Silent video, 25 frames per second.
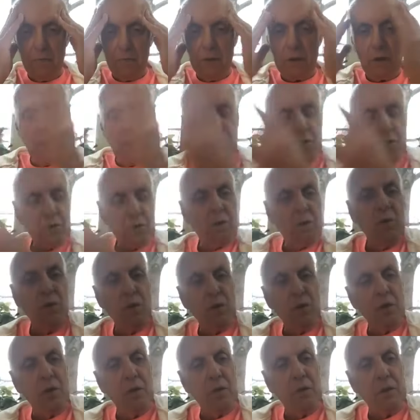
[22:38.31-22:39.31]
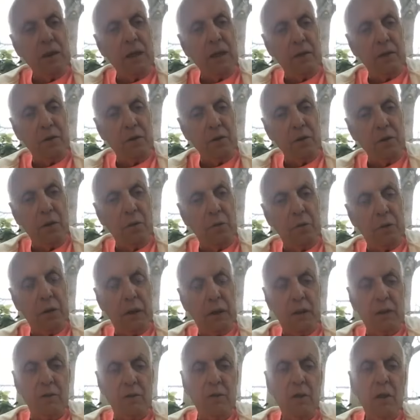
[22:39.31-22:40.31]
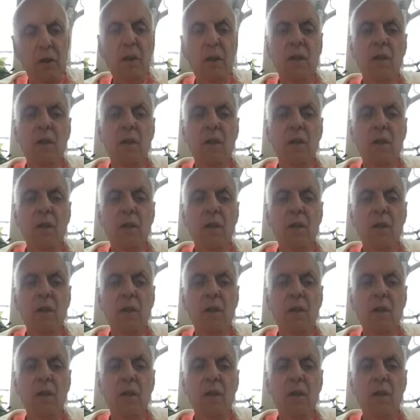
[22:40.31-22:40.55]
We go to school and learn how to know things.